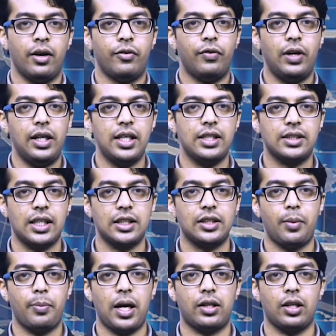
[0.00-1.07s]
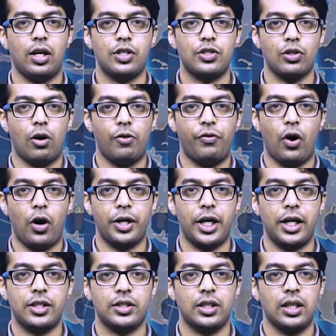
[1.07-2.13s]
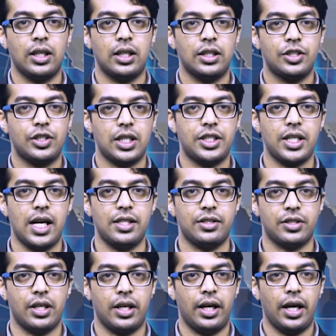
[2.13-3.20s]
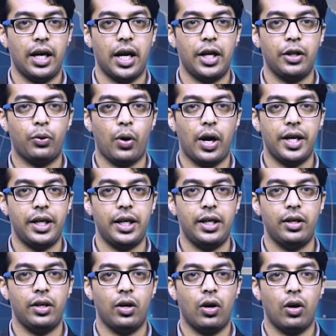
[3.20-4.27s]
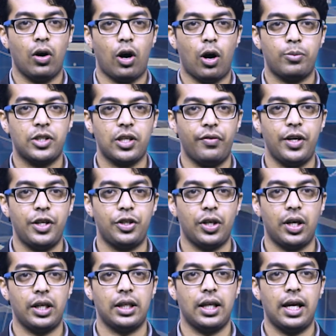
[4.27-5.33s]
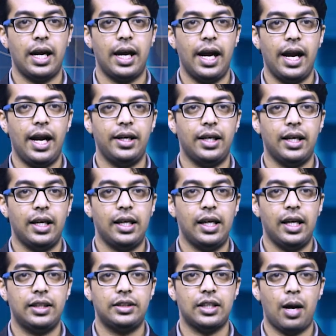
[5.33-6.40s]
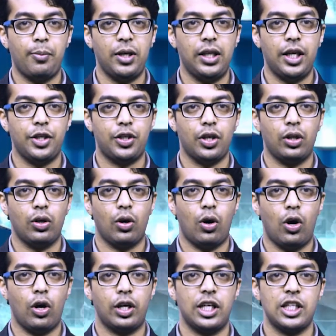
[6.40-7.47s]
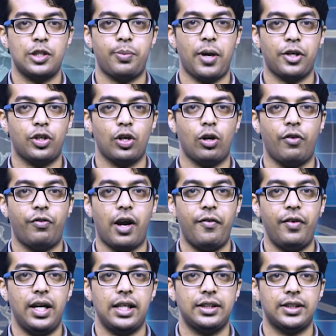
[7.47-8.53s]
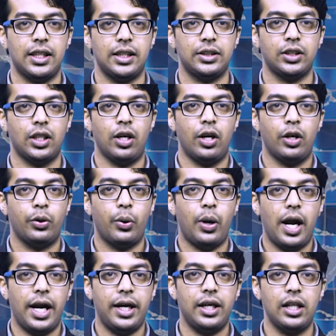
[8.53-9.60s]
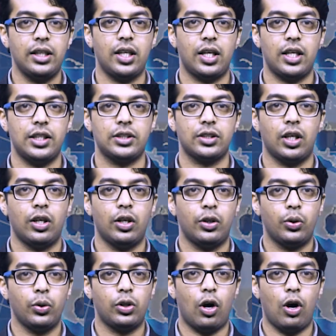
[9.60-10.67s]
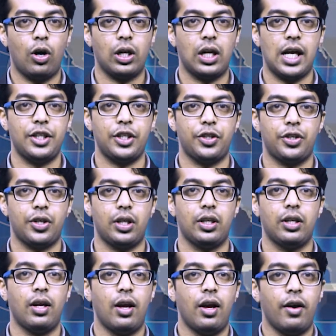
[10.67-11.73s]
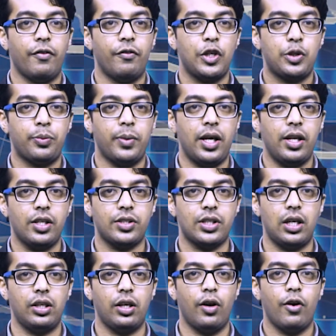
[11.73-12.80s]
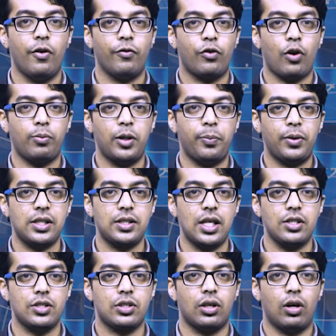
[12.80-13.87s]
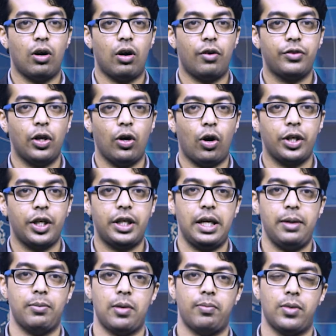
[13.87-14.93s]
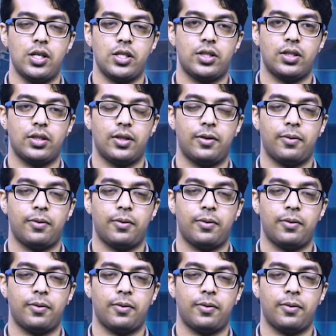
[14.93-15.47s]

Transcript: We'll discuss the methods of audits such as inquiry, observation, and examination or inspection of evidences to handle the risk to the organization which may result from the presence of the audit team members.